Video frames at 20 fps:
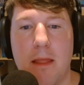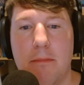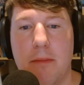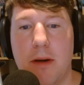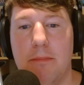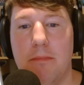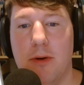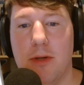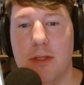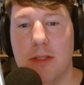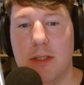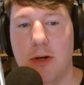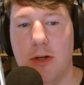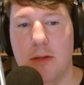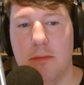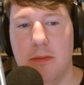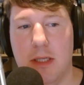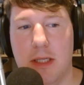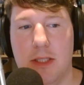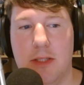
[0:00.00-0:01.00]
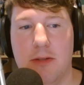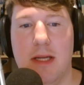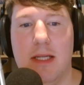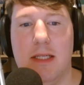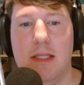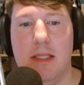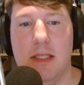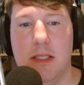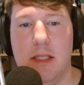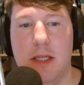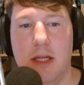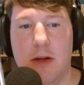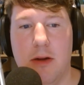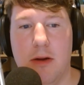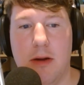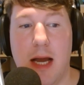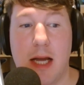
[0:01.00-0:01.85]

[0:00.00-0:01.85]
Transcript: But most notably, Jerez this year,